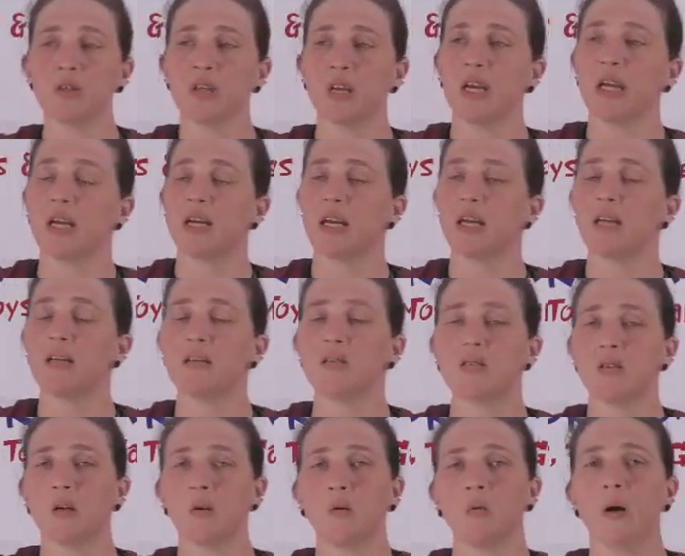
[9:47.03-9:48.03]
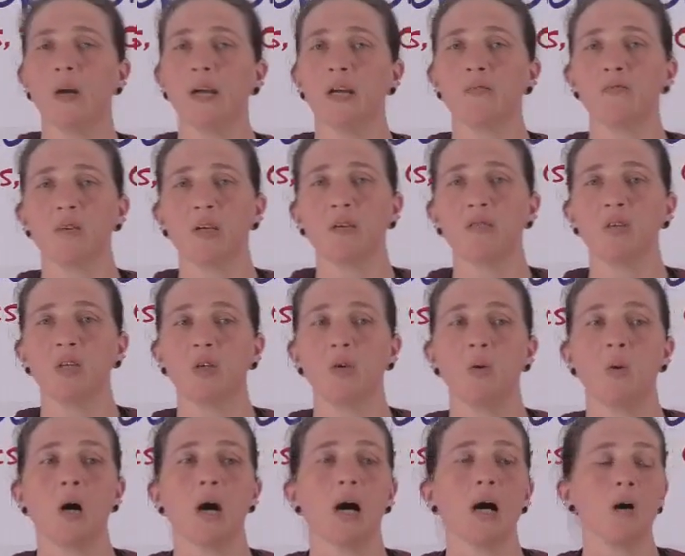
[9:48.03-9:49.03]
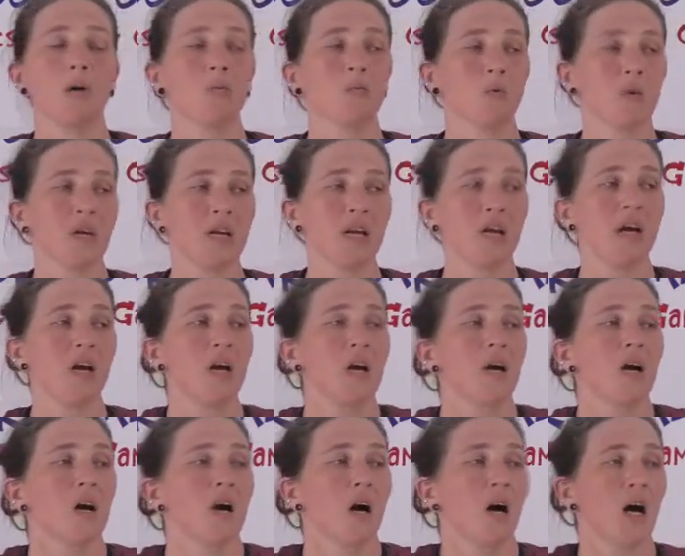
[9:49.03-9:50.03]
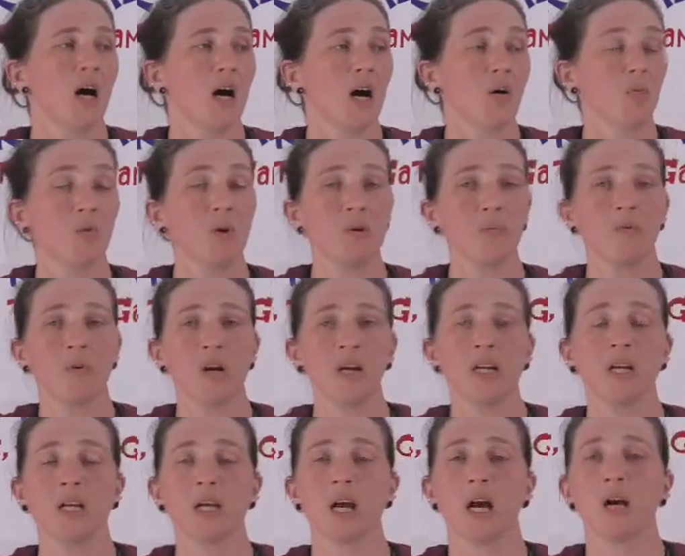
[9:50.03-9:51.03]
it is their way of giving you a reprinting